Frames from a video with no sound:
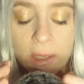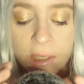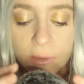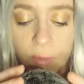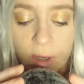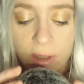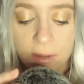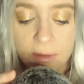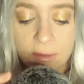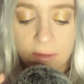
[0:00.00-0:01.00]
It
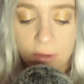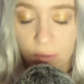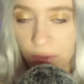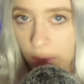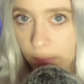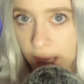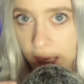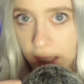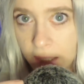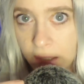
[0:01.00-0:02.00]
was so far
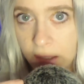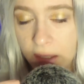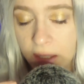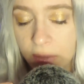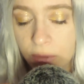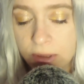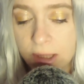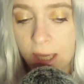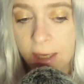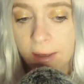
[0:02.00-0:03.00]
back, it was
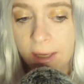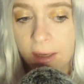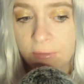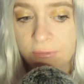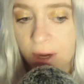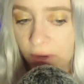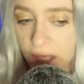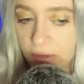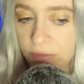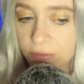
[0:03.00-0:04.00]
like a
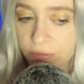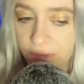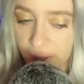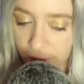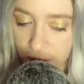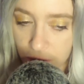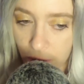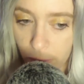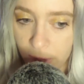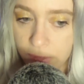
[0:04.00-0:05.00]
very, very
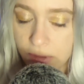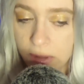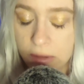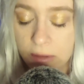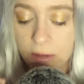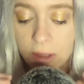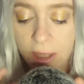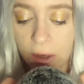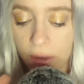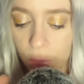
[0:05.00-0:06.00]
tall person,
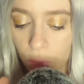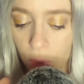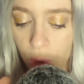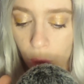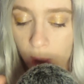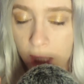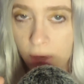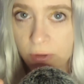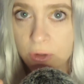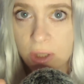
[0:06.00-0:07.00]
like well
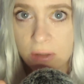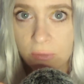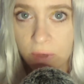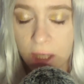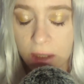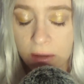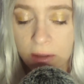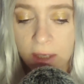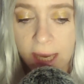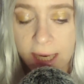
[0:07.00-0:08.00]
over 6 feet,
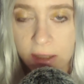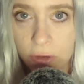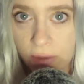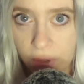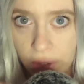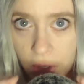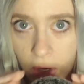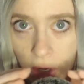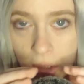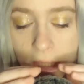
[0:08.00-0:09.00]
had driven the
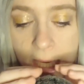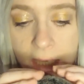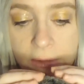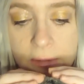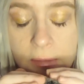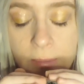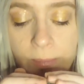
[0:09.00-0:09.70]
car last.